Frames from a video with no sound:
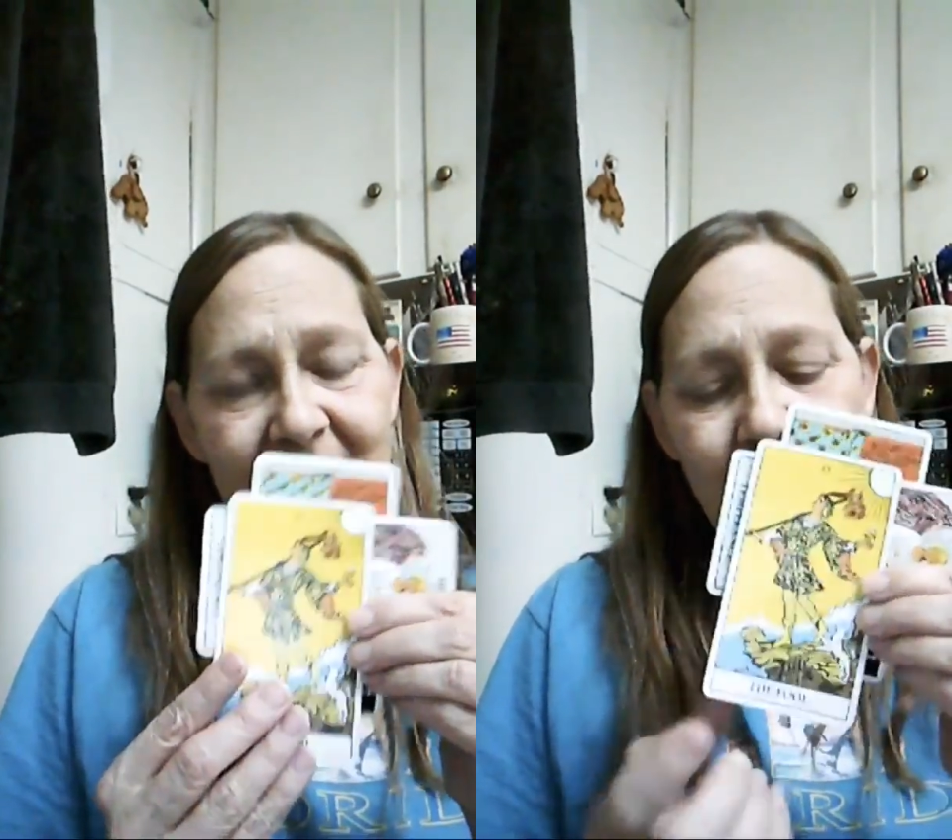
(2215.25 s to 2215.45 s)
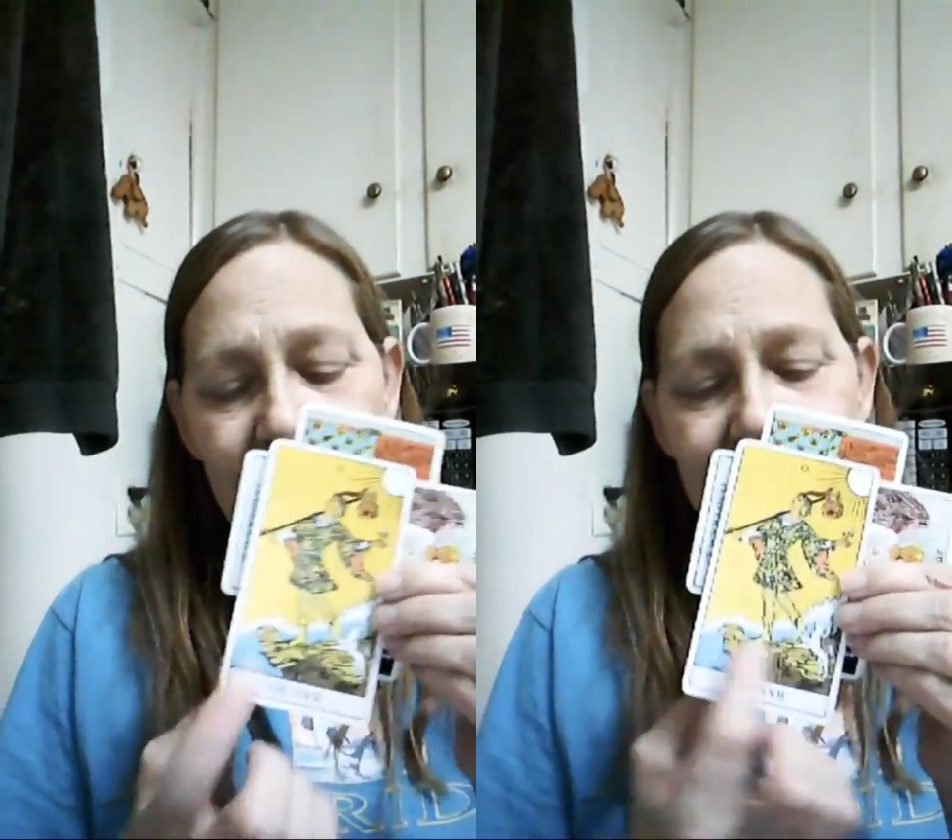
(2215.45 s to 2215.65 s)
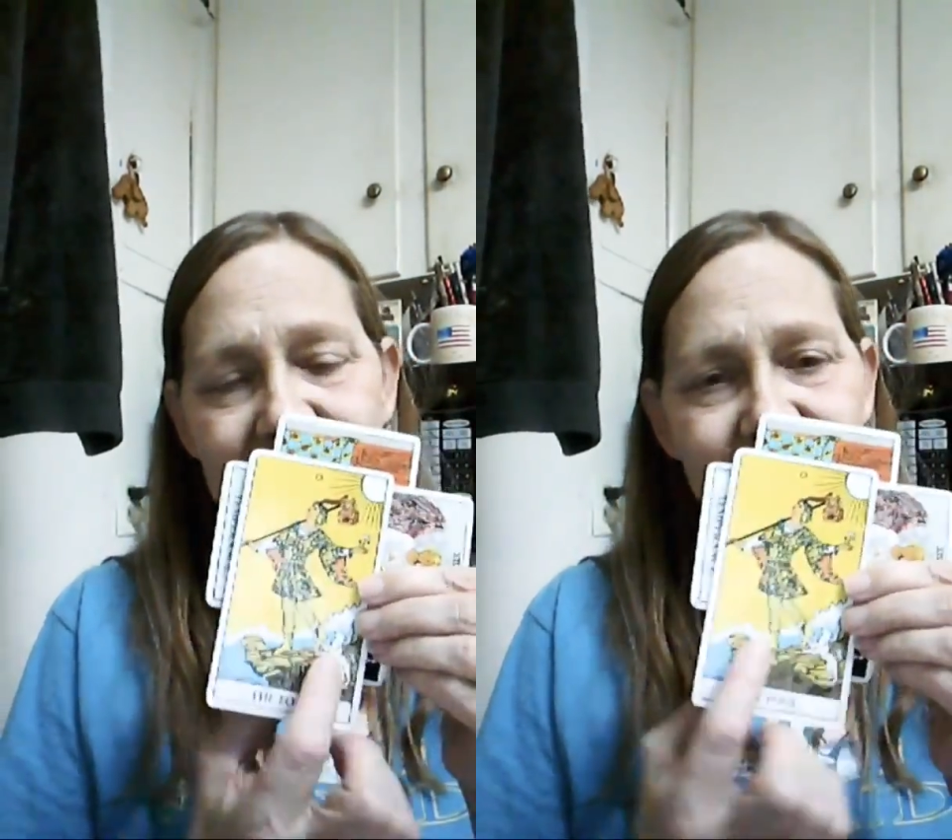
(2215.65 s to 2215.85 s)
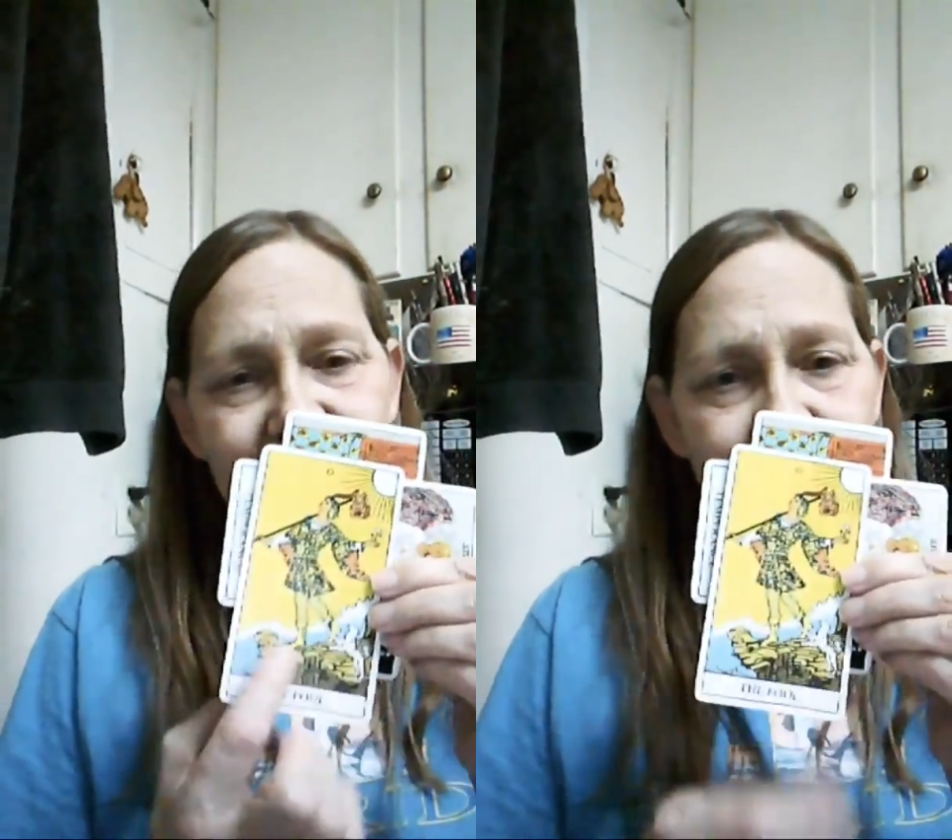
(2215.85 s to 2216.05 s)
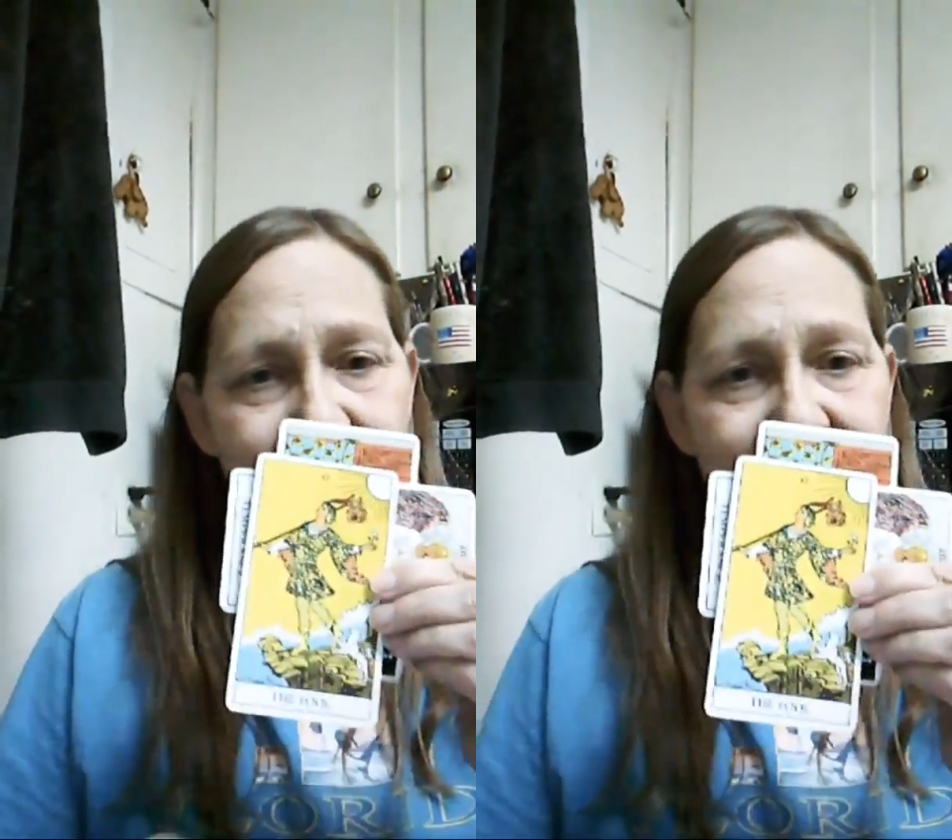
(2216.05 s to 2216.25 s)
What cliff
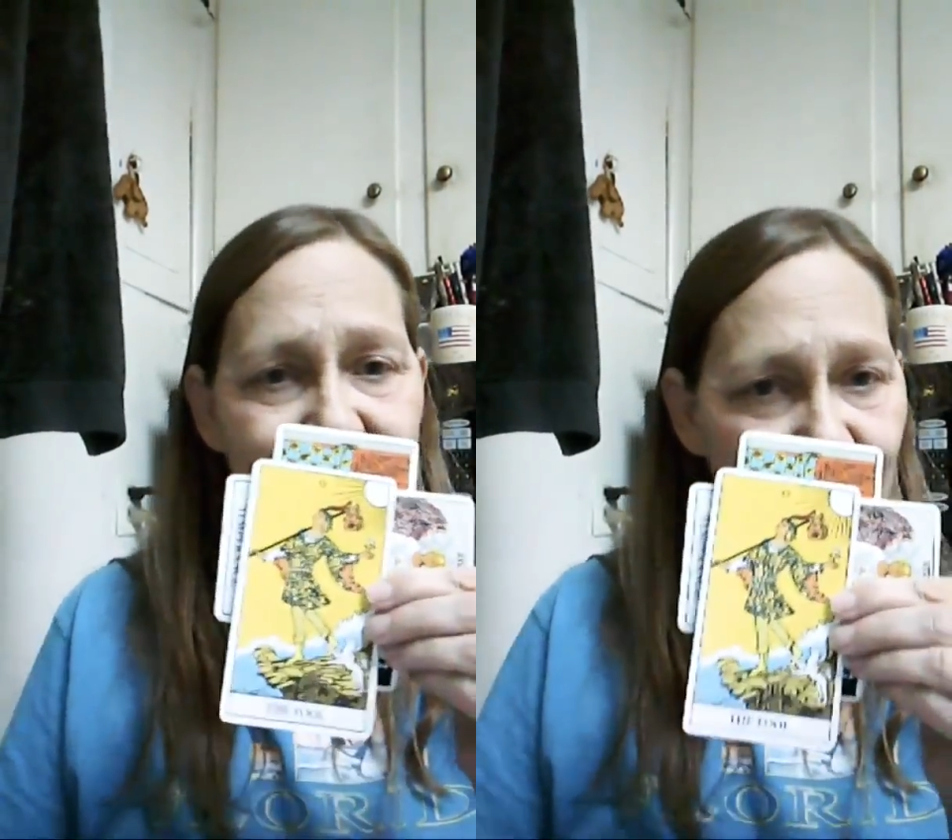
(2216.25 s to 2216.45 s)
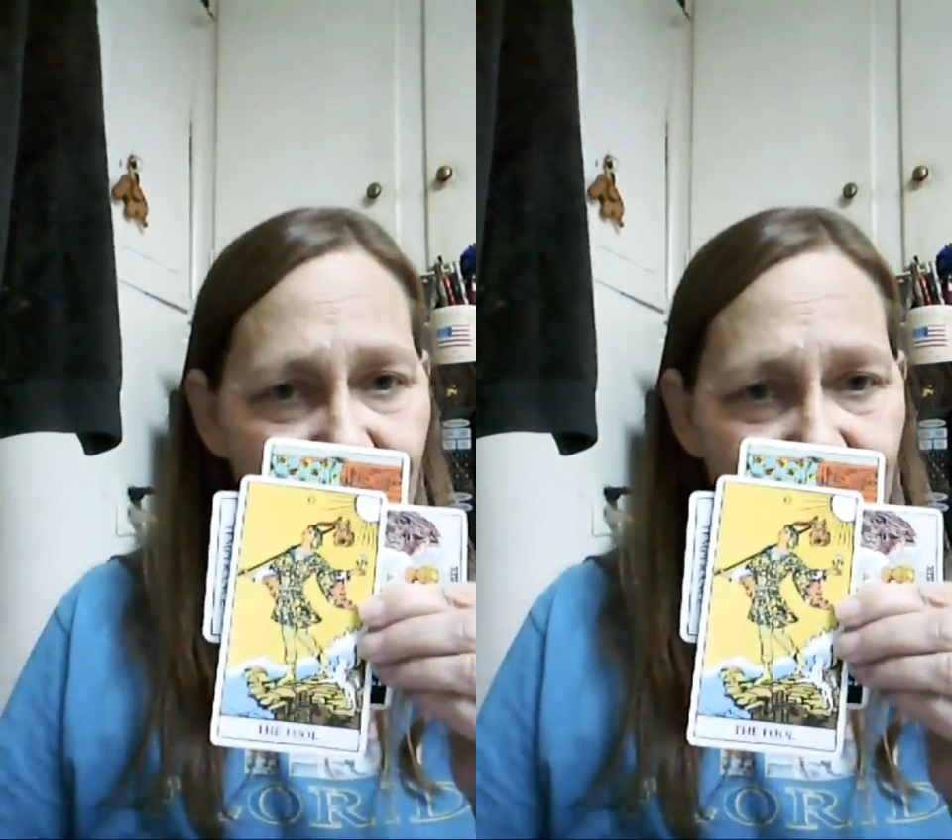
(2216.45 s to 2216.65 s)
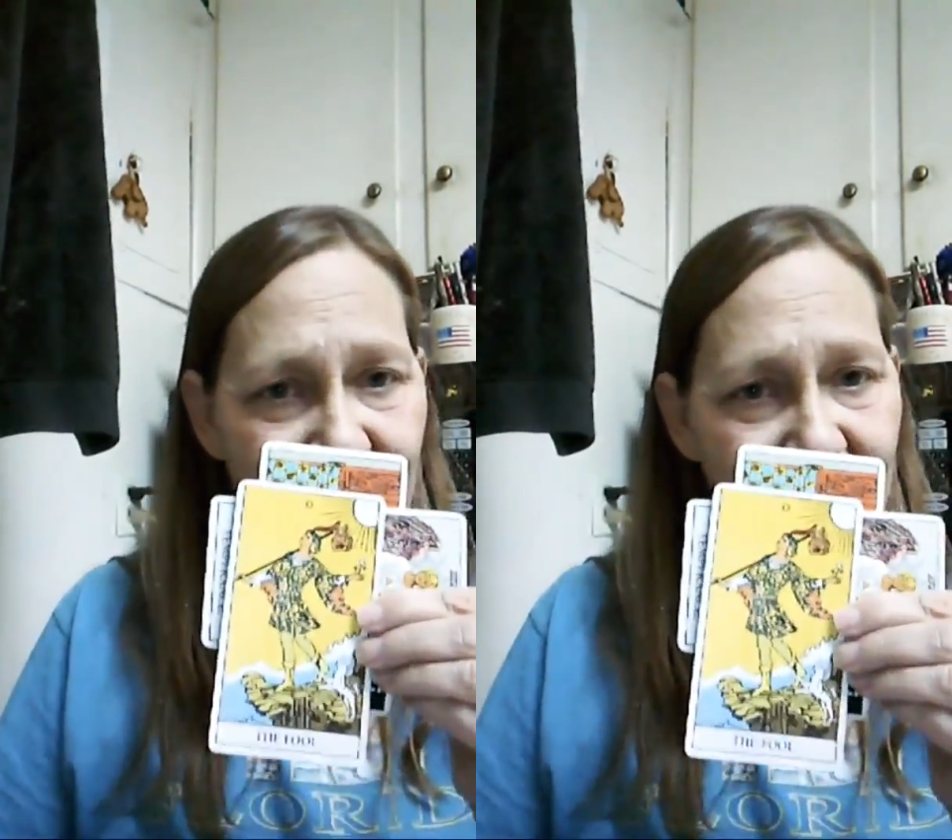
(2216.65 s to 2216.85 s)
am I going to walk